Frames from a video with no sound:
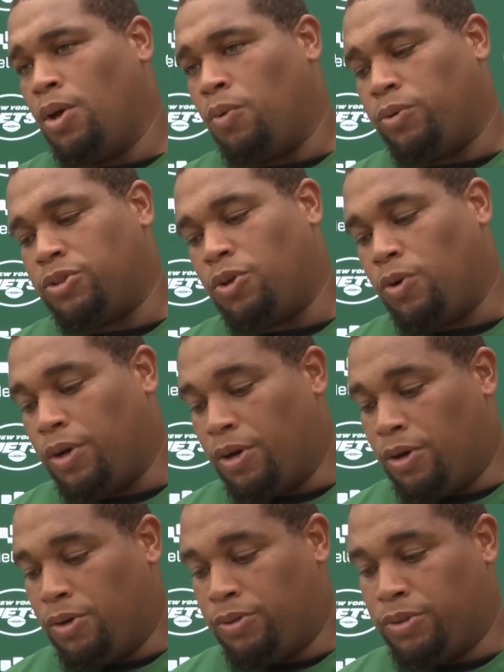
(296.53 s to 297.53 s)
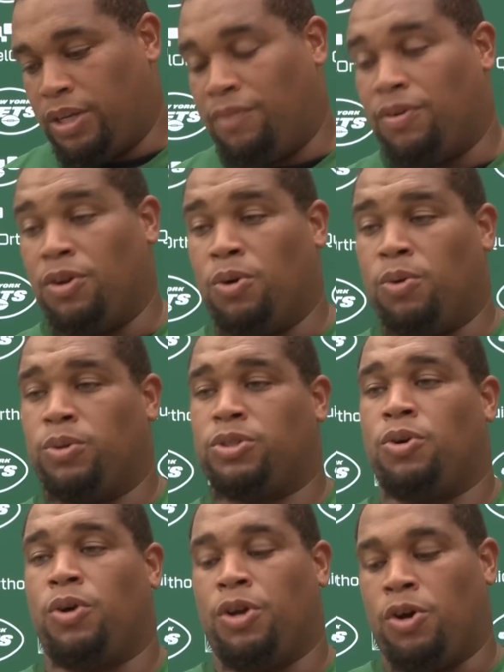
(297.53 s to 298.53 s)
what's going on, even though what's
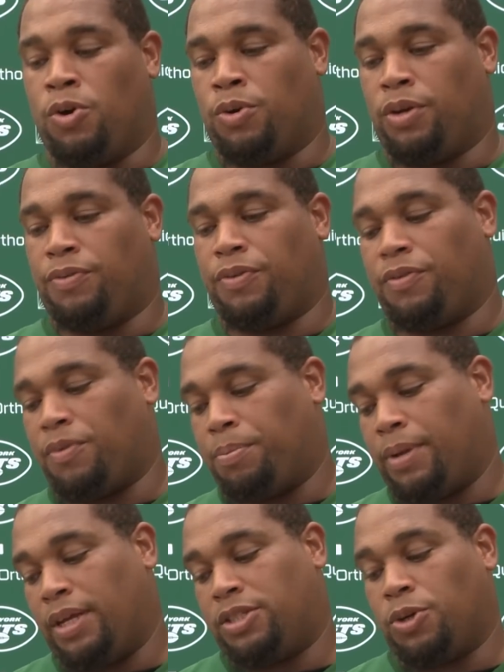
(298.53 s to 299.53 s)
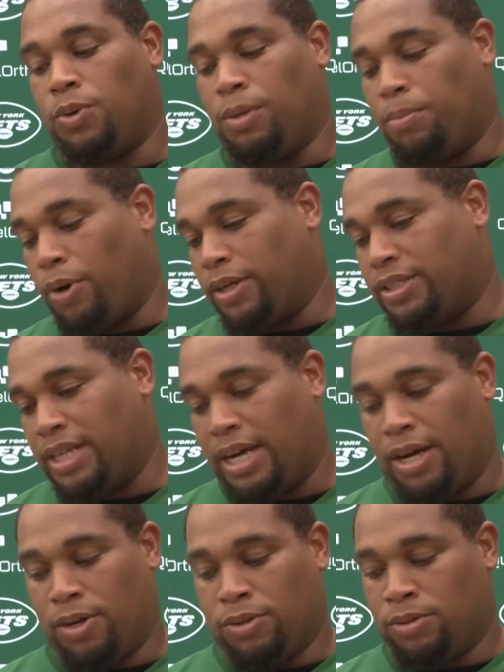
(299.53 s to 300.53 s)
going on, if a play totally breaks
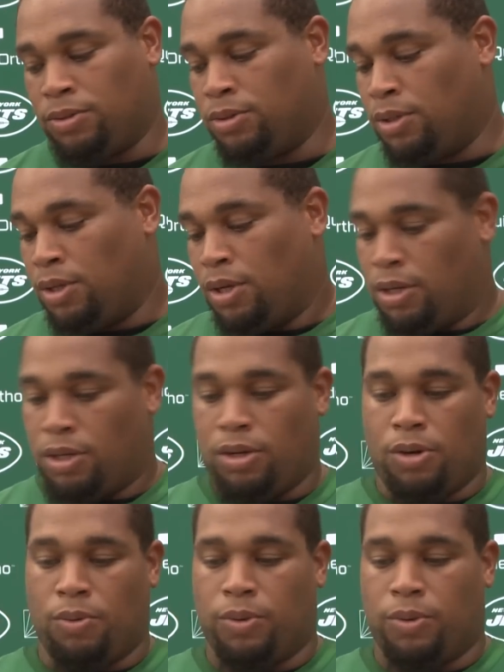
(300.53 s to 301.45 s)
down, you know,